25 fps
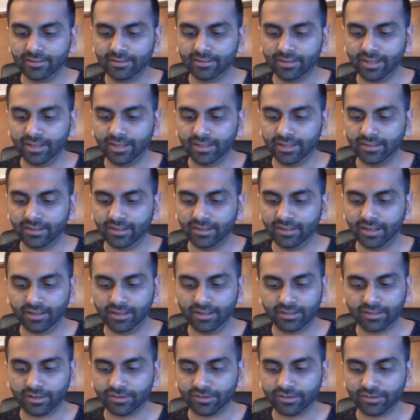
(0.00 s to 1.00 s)
it, uh,
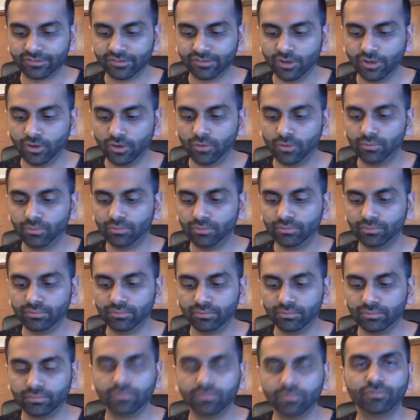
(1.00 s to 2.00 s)
there's no
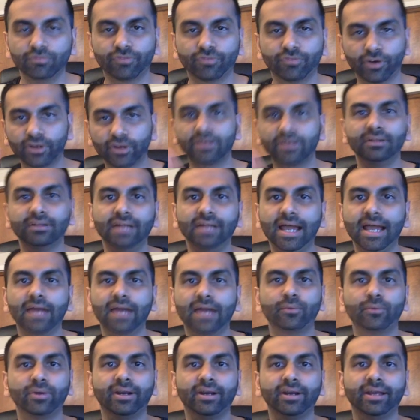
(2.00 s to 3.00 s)
vertical
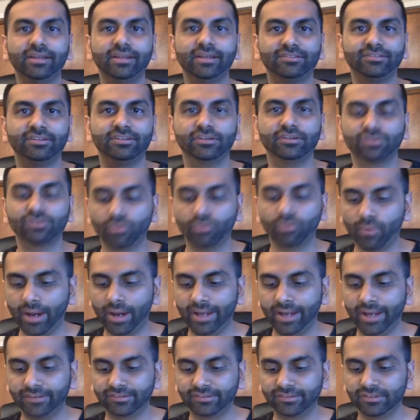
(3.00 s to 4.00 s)
line where it hits it
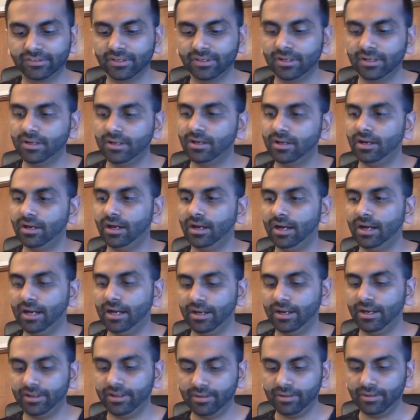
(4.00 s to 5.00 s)
twice.
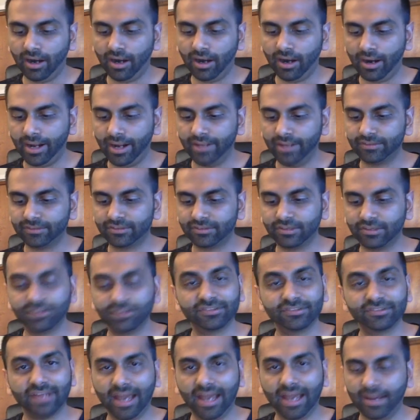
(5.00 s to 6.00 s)
Uh, all right, so
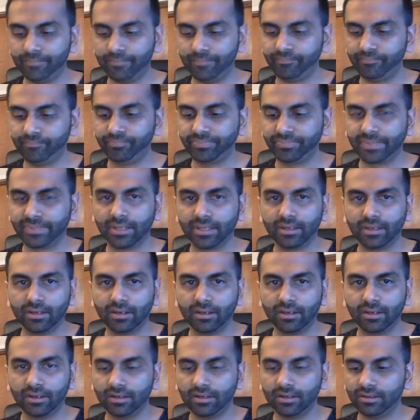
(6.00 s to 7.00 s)
there's that.
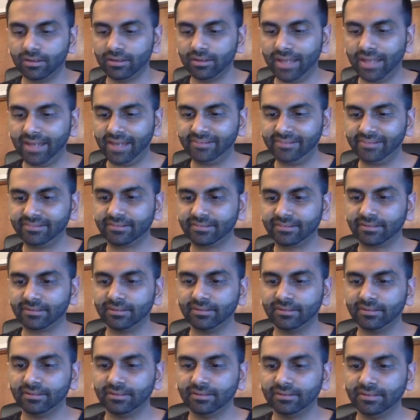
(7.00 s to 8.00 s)
Last
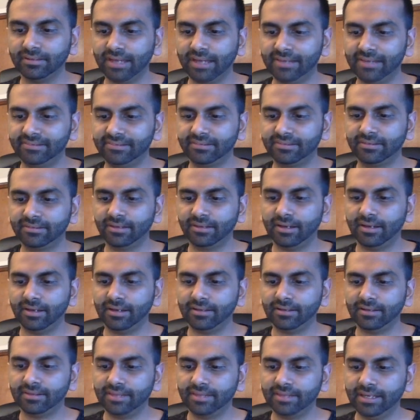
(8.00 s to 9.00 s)
last
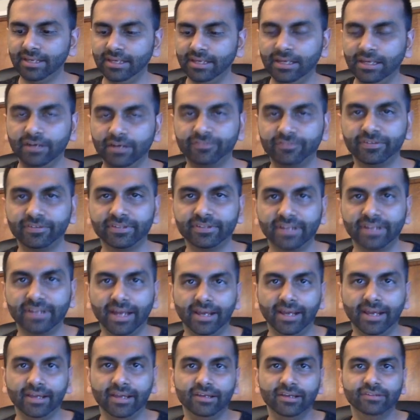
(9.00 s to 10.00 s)
uh, thing here for
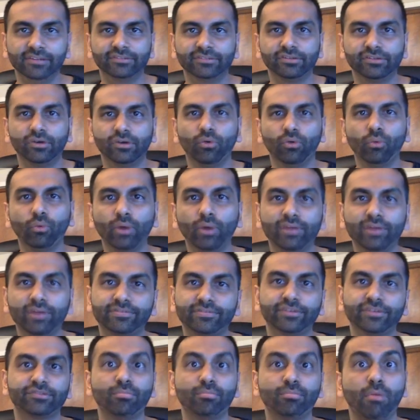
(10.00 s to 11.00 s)
today is what if
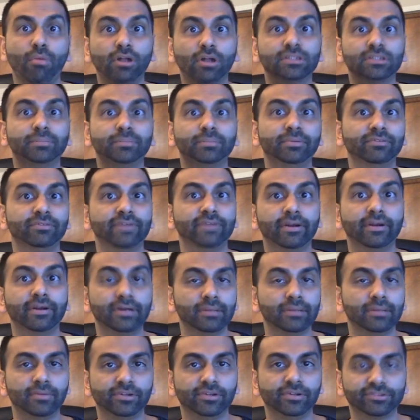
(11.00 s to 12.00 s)
there's multiple
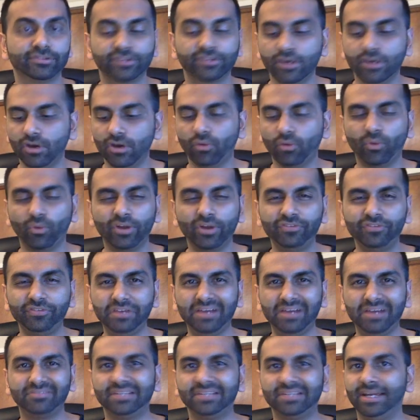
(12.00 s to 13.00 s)
variables? What if you
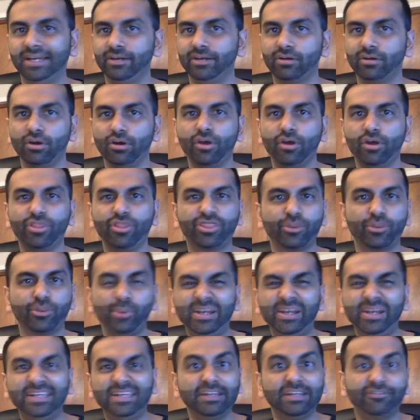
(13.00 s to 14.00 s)
have like
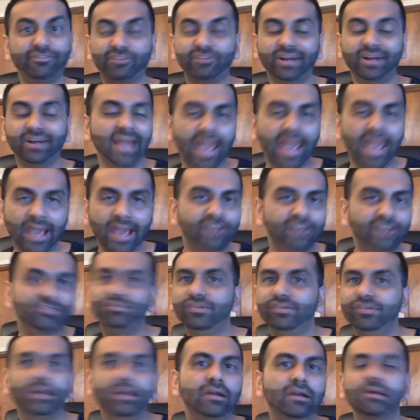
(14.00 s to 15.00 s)
three different x
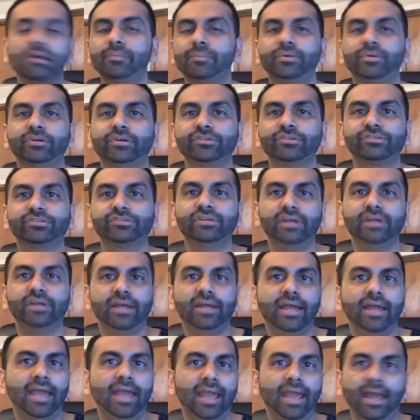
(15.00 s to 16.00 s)
variables
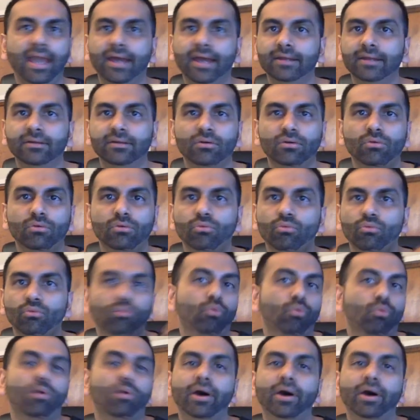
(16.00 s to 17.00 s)
and
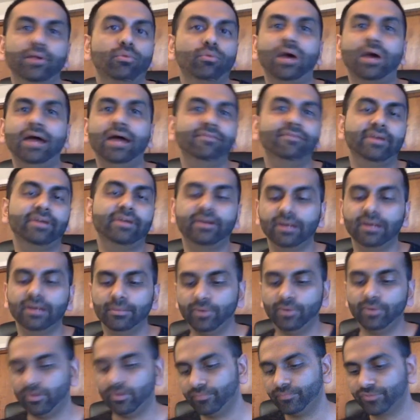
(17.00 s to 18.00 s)
one y
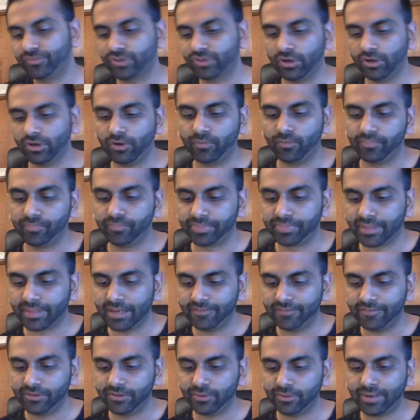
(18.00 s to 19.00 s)
variable? So
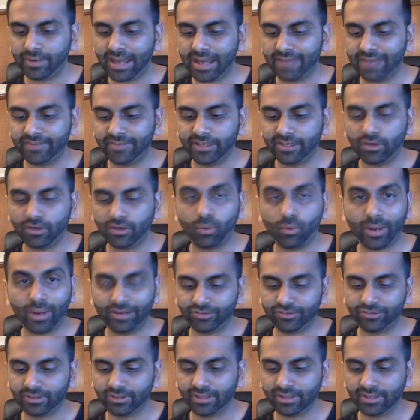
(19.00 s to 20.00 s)
if you were to have an
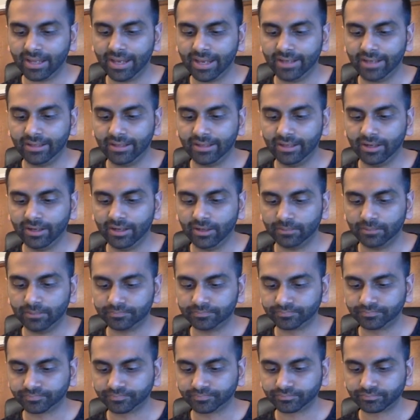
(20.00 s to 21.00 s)
equation like you know
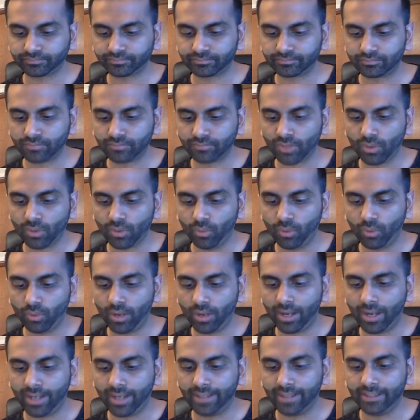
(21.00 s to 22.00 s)

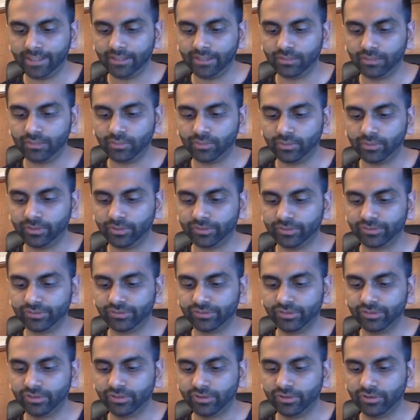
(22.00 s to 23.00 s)
y equals
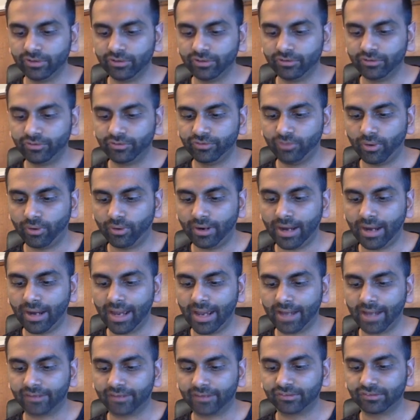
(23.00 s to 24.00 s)

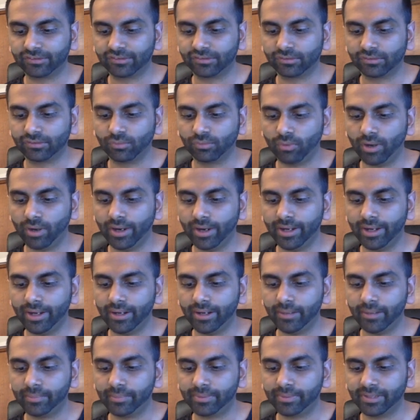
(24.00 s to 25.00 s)

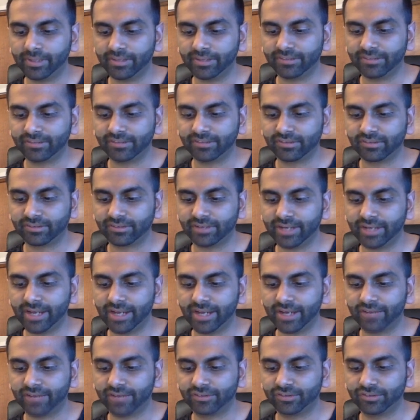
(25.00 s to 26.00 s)
4x1 plus
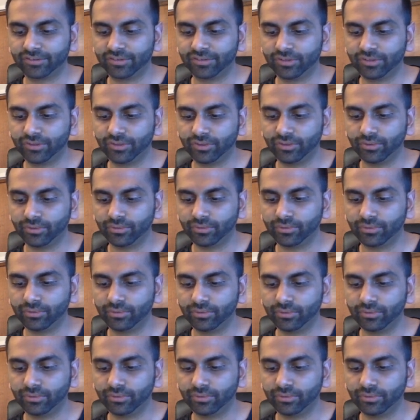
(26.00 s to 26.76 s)
3x2